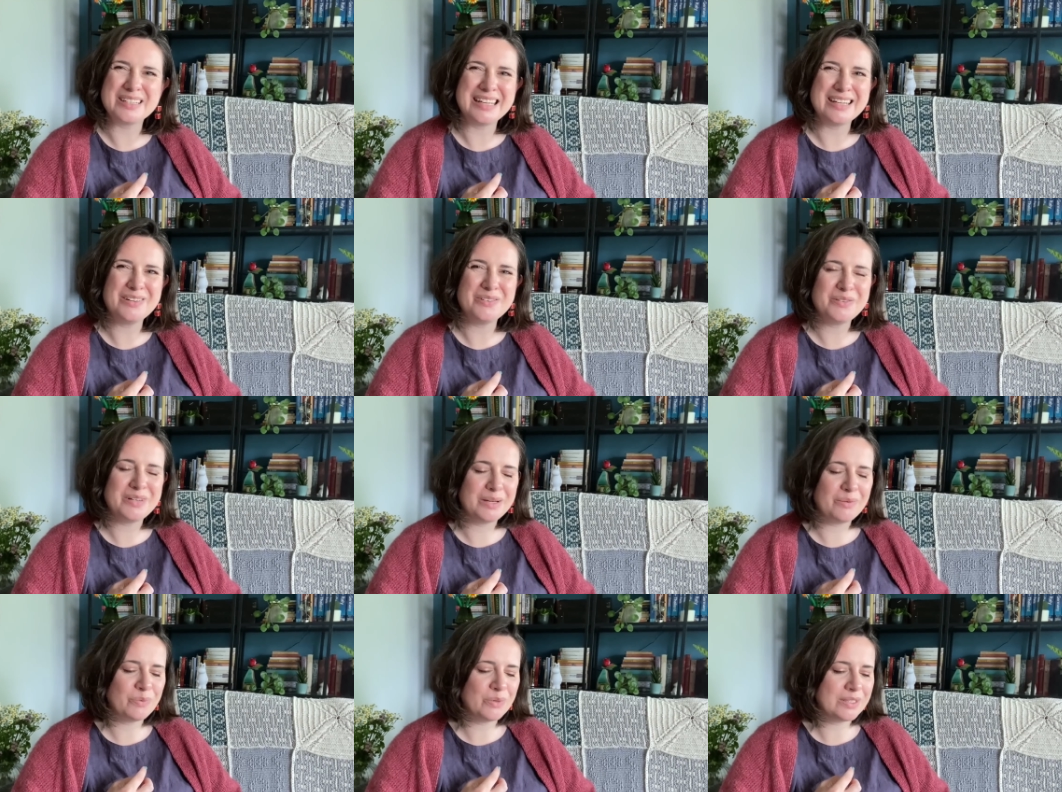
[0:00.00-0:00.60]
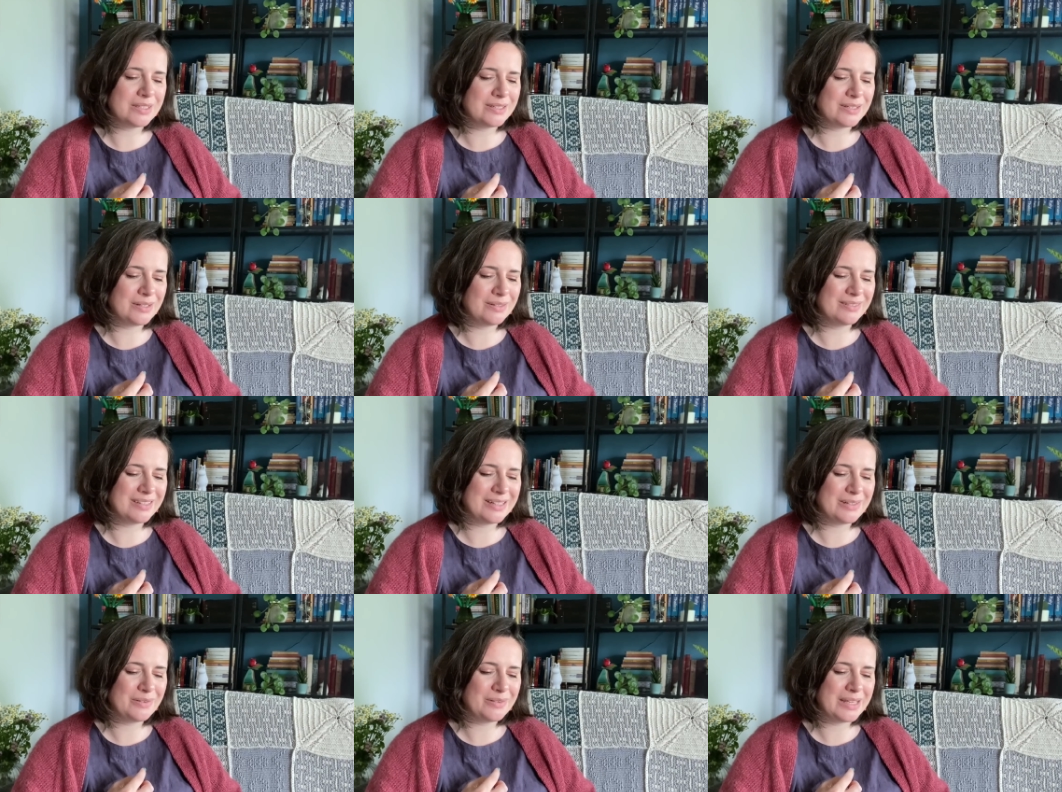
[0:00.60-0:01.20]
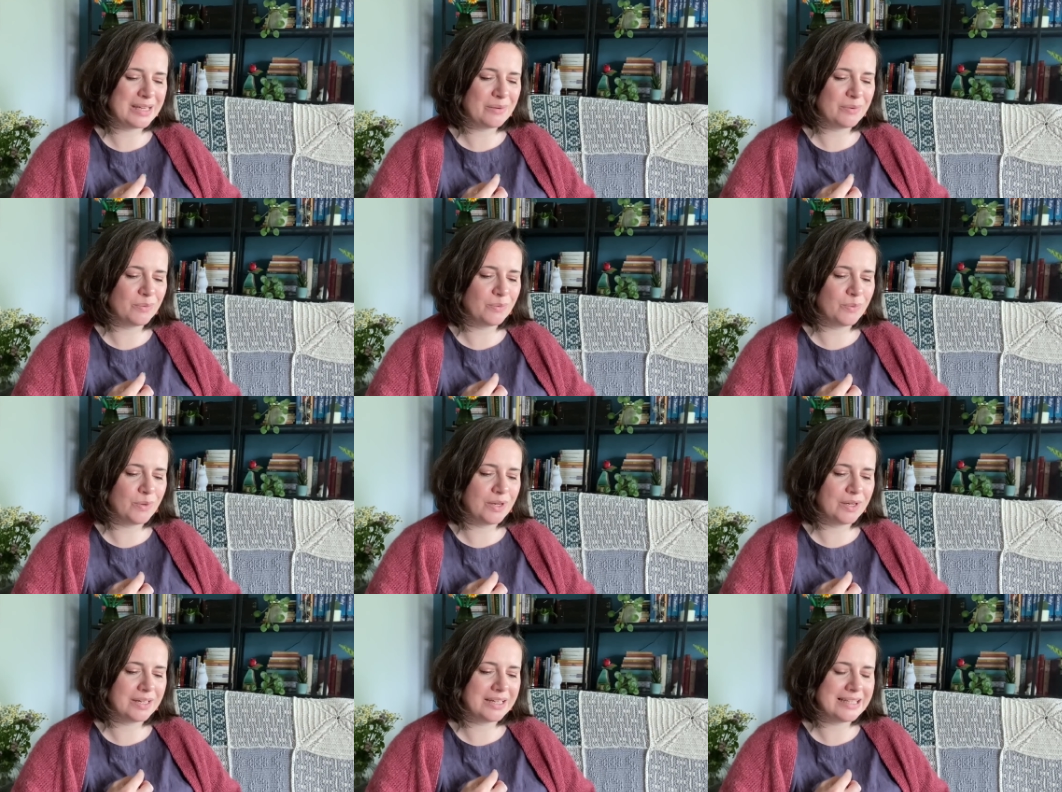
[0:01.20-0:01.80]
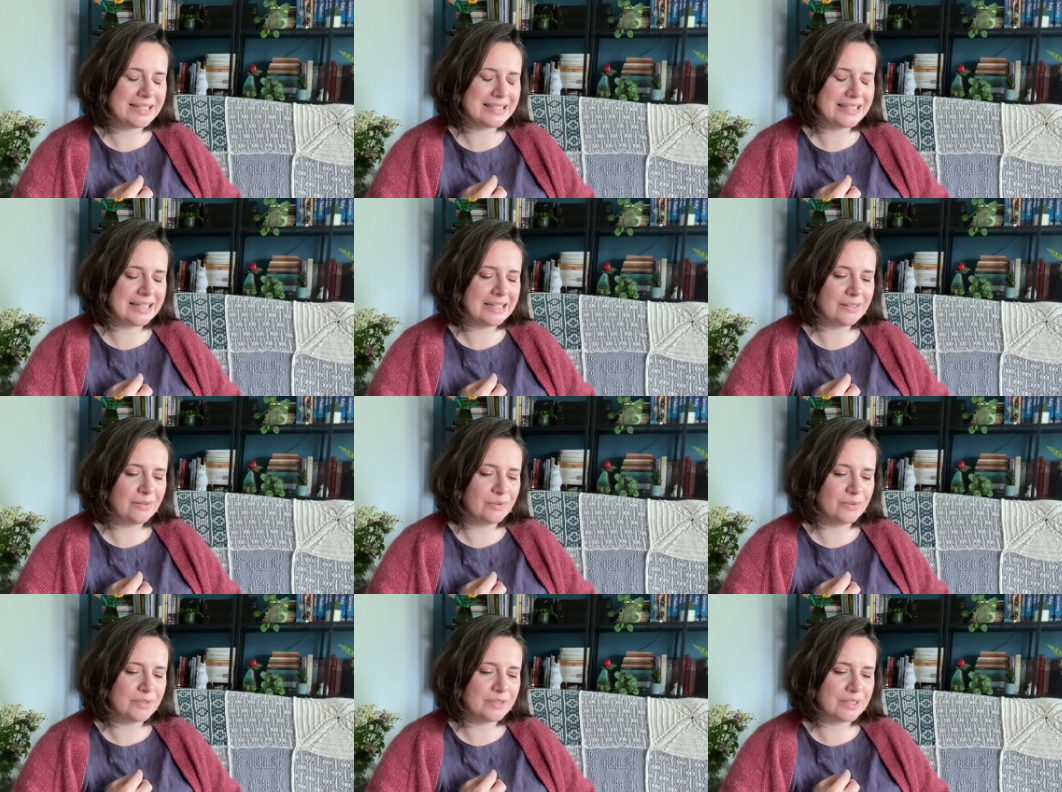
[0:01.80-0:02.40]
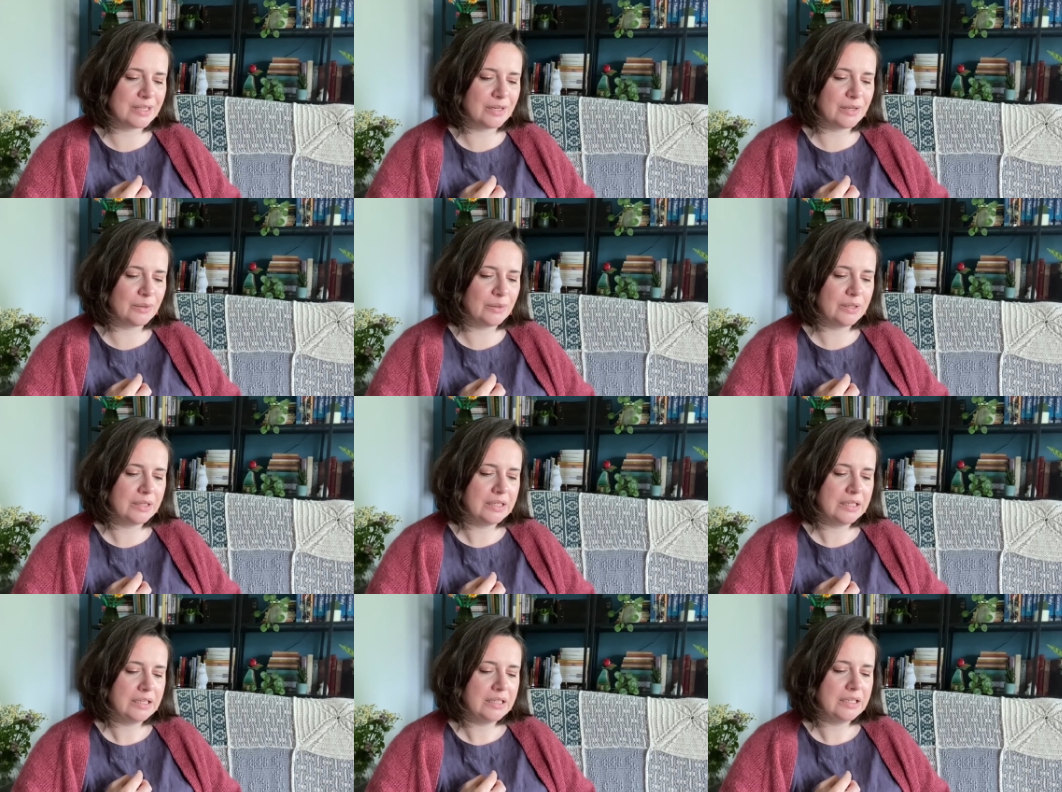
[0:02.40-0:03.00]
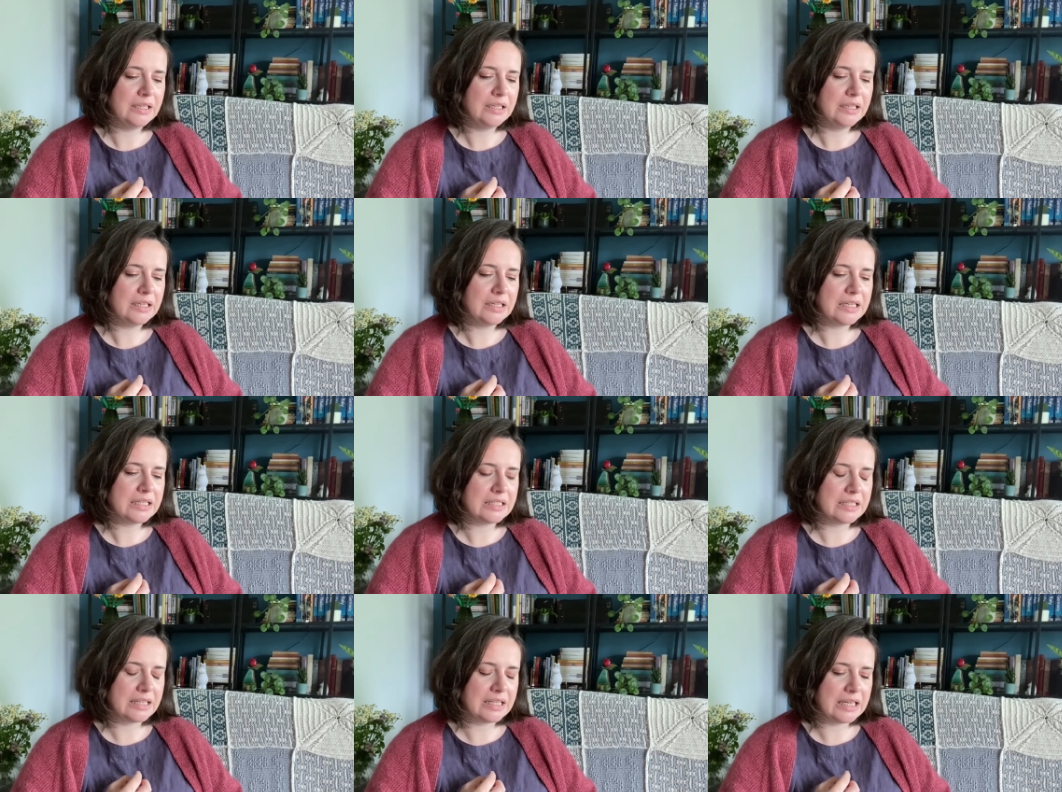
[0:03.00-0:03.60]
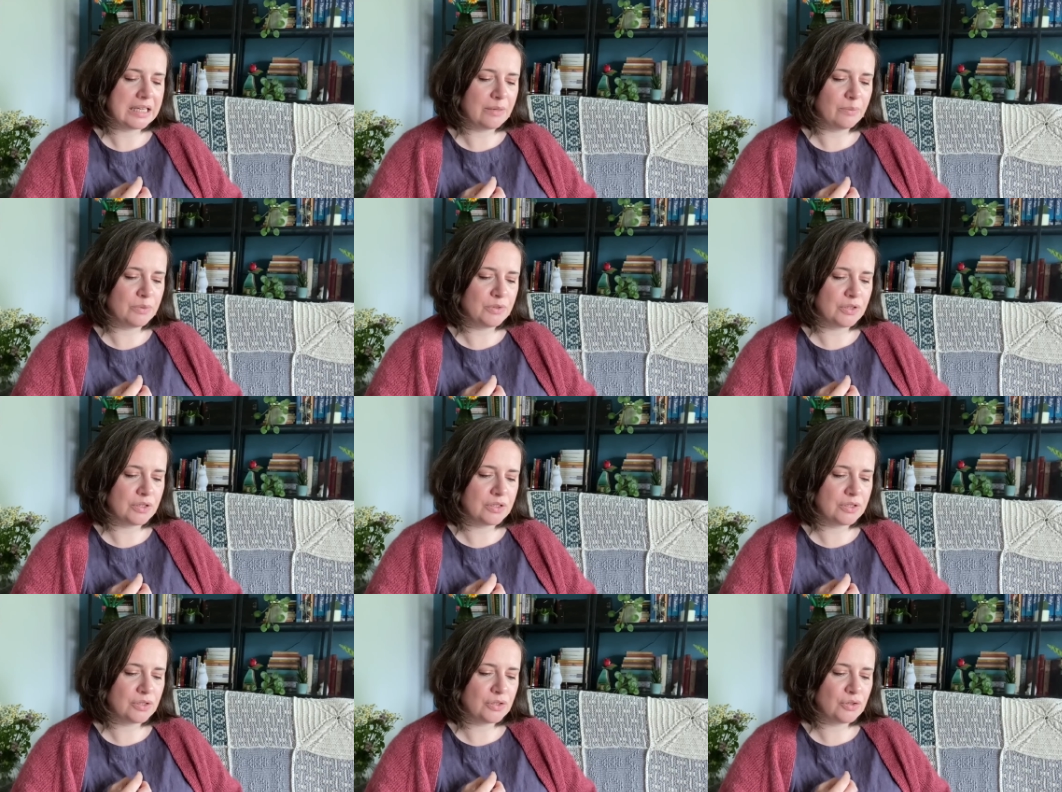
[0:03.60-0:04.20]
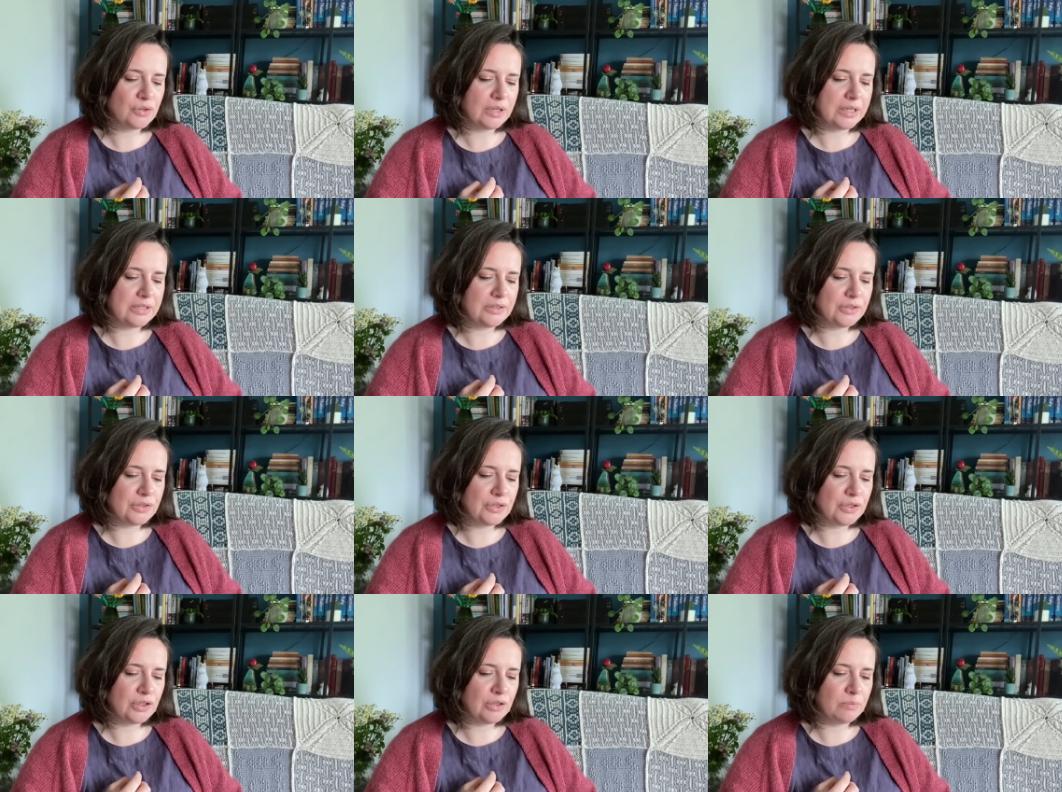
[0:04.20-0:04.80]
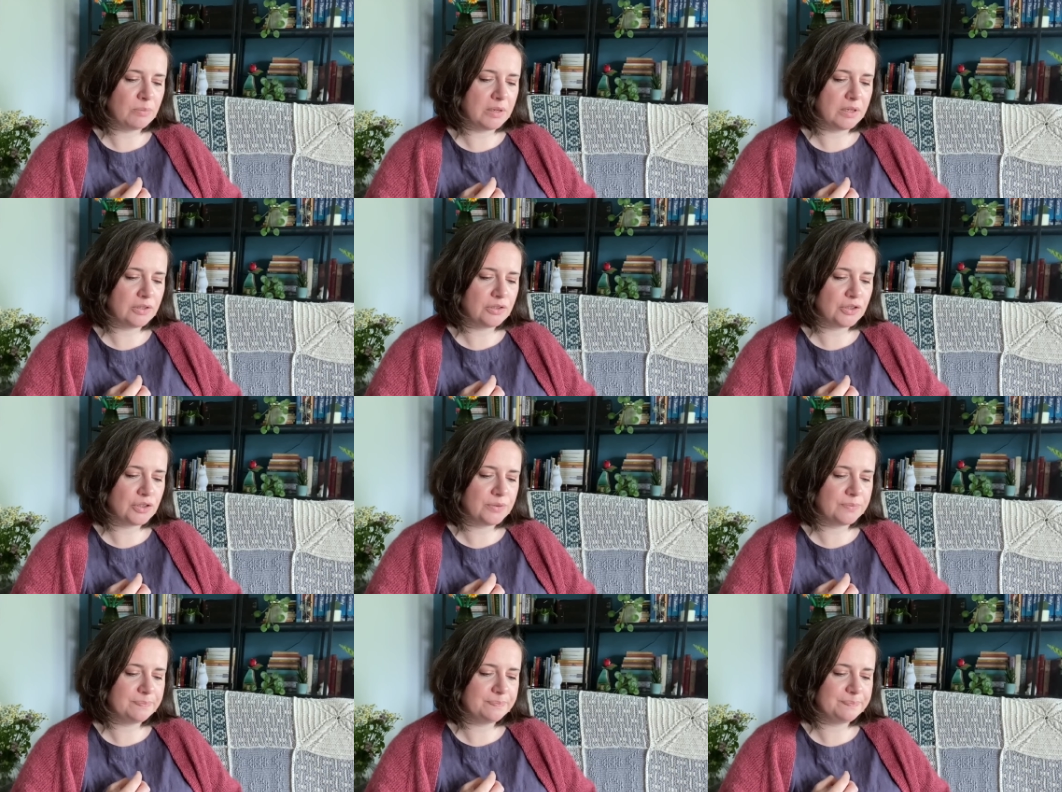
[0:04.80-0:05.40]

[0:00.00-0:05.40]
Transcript: I don't really want to do that. I don't think it would work in singles though, because I think it would just stretch too much.